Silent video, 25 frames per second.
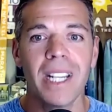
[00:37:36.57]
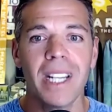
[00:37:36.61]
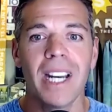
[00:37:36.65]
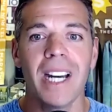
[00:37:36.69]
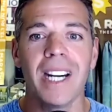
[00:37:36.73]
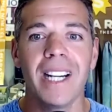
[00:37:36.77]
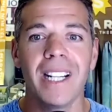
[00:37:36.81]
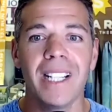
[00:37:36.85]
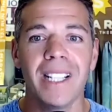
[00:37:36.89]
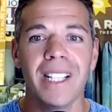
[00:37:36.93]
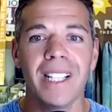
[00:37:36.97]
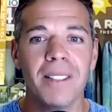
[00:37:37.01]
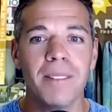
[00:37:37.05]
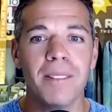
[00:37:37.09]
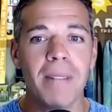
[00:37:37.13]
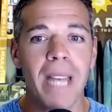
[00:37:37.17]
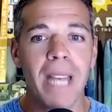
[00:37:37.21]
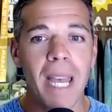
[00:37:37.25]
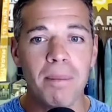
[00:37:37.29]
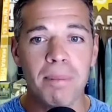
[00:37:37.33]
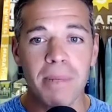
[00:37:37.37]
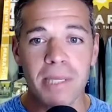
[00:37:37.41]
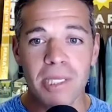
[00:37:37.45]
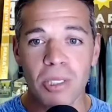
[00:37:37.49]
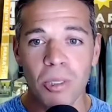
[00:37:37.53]

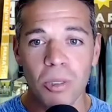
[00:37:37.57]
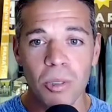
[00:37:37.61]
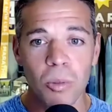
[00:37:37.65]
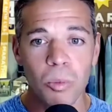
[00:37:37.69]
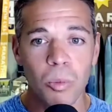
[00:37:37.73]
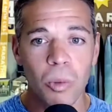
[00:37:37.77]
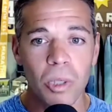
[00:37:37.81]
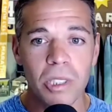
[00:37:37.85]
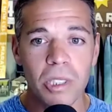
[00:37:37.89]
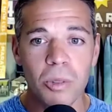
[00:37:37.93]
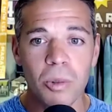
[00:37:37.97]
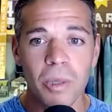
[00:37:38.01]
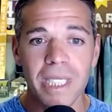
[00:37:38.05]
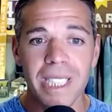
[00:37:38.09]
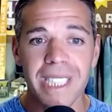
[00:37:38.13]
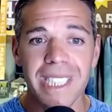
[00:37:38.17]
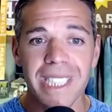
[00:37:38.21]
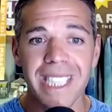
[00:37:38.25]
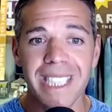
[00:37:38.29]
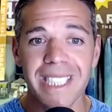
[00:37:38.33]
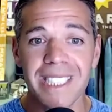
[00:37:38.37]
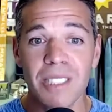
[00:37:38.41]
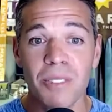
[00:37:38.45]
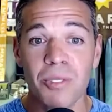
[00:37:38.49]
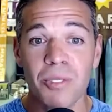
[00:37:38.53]
episode
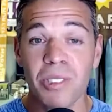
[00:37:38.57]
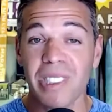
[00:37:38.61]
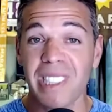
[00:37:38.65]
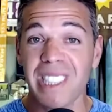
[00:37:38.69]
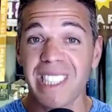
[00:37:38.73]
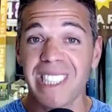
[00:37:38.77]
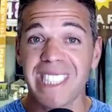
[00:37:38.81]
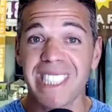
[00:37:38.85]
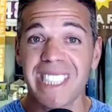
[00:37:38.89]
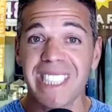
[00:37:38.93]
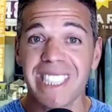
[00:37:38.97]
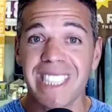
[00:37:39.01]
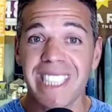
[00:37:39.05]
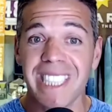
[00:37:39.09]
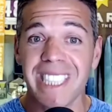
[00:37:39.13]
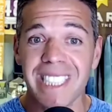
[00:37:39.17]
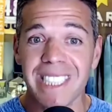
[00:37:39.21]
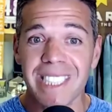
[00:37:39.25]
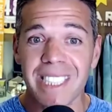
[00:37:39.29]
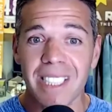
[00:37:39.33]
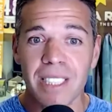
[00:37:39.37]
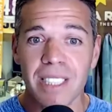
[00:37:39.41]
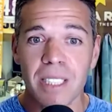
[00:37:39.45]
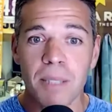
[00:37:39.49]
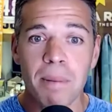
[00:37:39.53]
126 if you're listening to
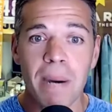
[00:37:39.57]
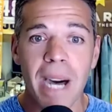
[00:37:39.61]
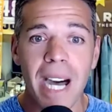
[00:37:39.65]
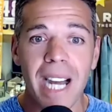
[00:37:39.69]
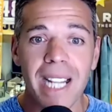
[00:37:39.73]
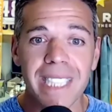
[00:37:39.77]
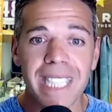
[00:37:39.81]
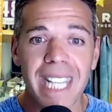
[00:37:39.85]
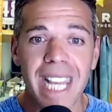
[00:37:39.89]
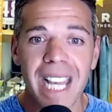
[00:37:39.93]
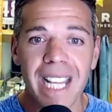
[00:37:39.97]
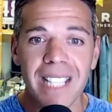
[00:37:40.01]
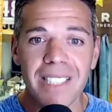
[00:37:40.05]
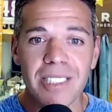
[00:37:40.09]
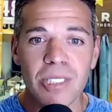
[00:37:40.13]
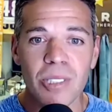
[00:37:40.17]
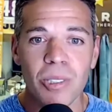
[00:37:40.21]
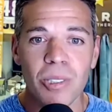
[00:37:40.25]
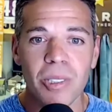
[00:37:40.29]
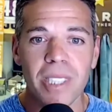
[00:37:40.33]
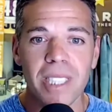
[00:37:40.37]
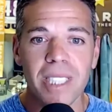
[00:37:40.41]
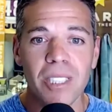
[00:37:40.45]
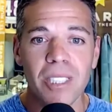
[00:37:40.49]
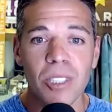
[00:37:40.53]
this on the podcast
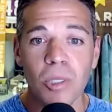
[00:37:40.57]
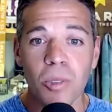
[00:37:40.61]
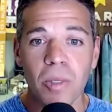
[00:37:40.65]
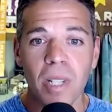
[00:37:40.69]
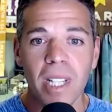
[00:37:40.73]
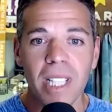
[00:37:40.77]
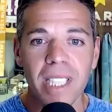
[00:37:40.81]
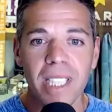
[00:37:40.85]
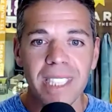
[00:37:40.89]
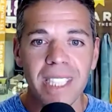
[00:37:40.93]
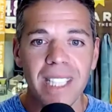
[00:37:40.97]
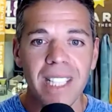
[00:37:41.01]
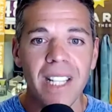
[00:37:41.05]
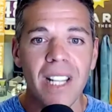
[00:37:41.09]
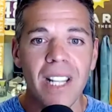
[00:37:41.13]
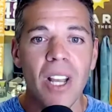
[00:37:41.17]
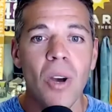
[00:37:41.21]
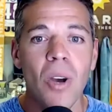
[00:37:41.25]
during your run,